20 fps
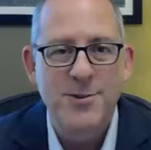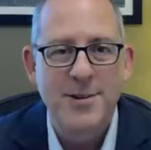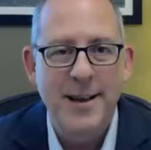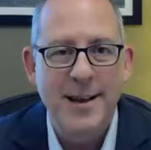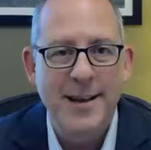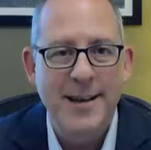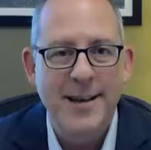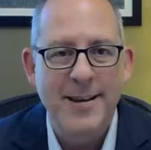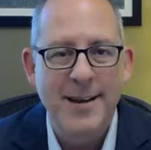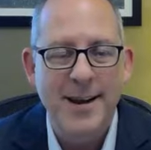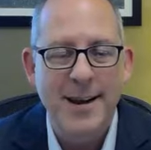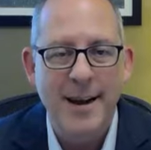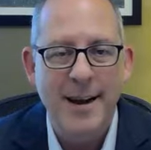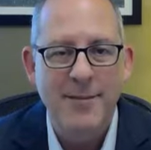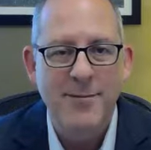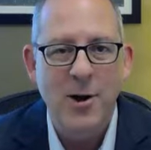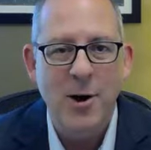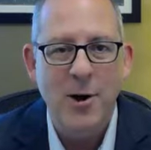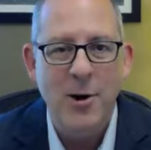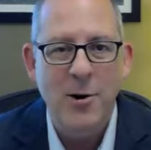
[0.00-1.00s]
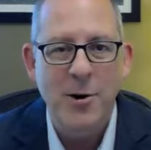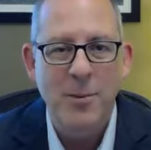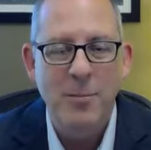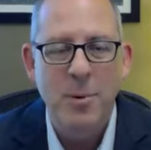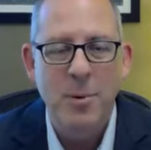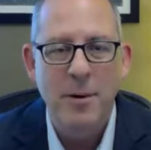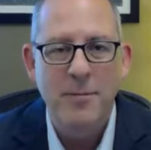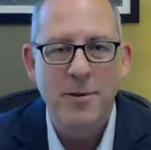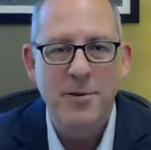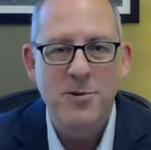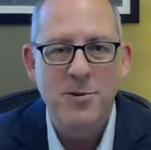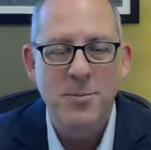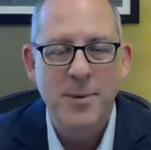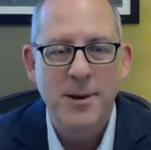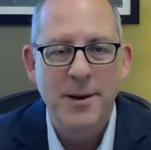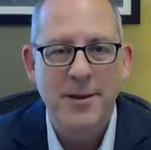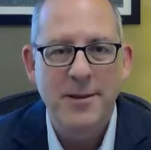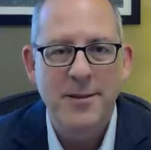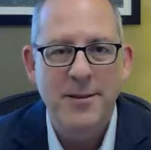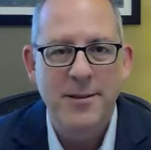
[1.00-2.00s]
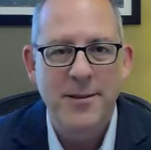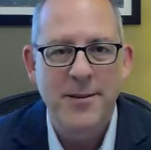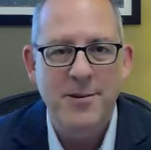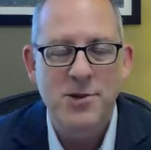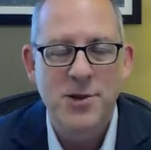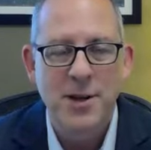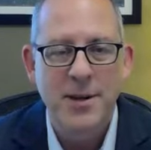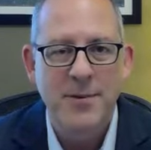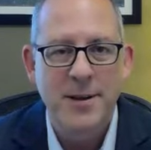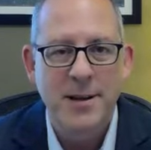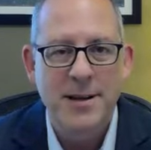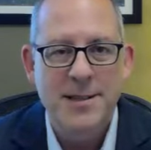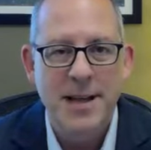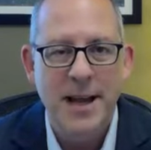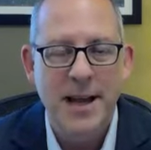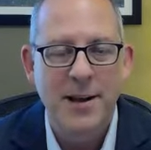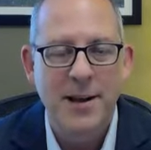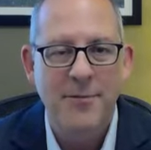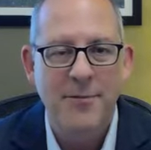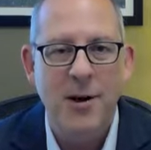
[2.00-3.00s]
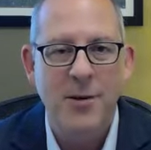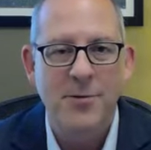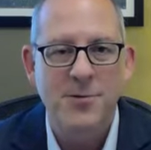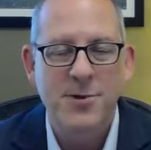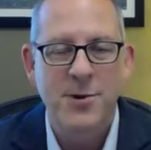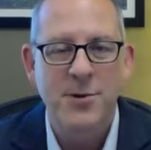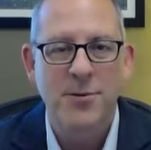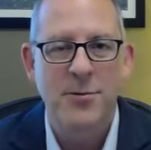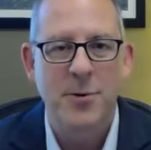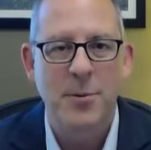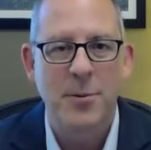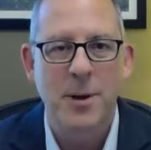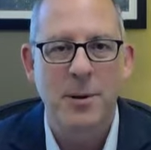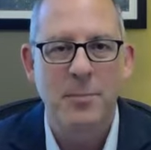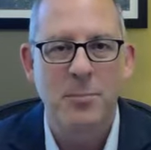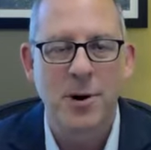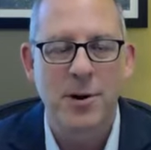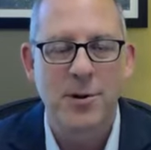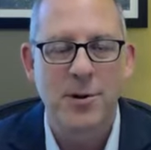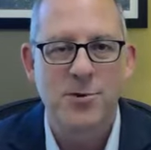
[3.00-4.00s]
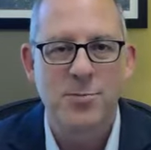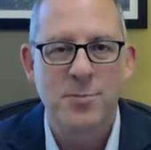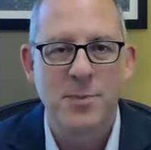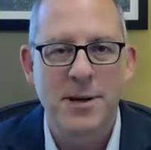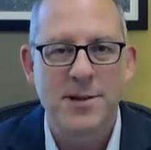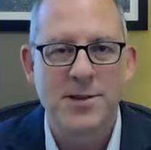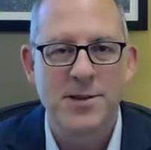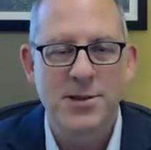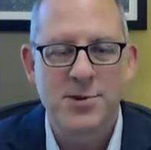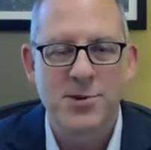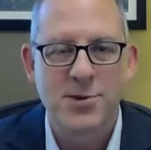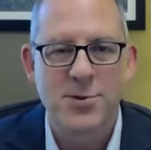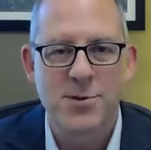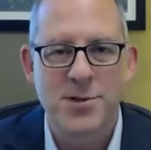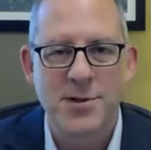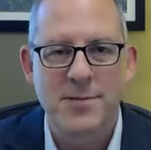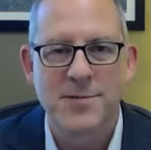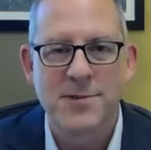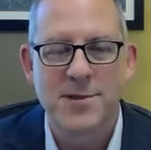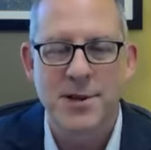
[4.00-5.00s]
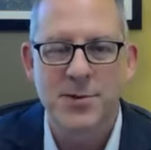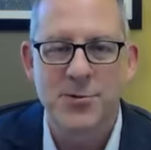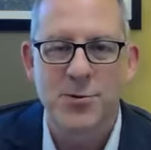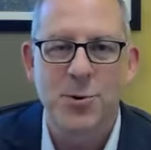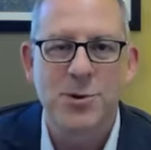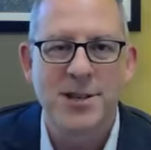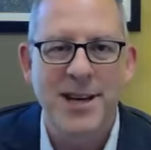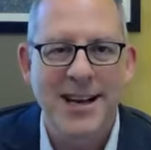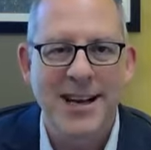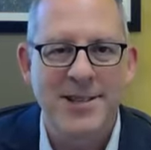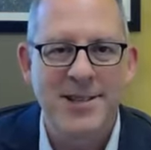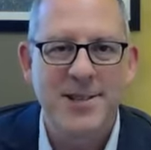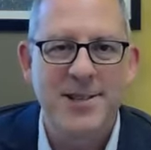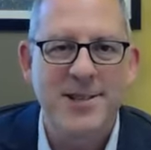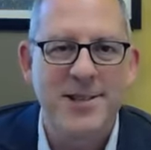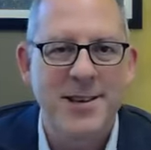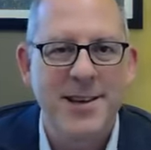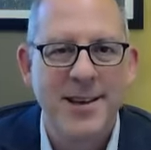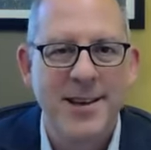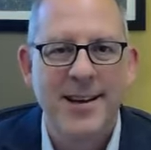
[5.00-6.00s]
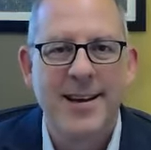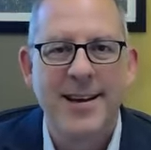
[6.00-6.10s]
and I have the honor and privilege of being the Chief Executive Officer for Big Brothers Big Sisters of Central Texas.